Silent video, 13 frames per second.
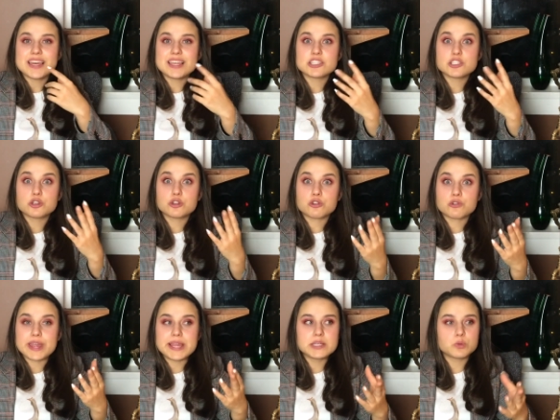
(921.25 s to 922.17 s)
it's a
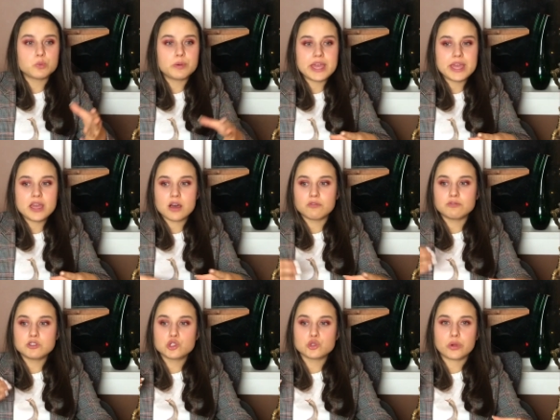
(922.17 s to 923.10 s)
great way
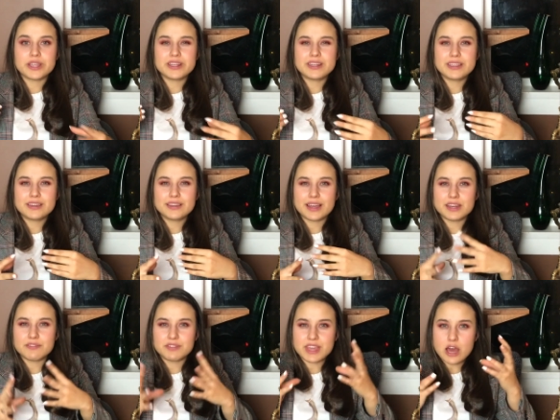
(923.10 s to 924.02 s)
of joining
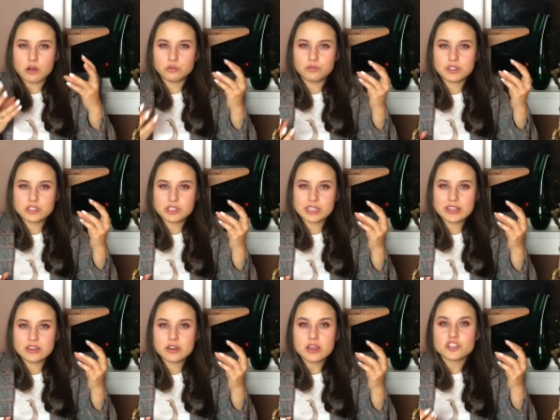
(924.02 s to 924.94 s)
kind of the outfit
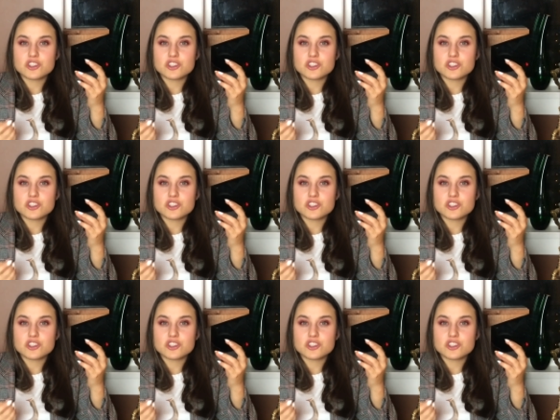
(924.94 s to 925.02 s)
together,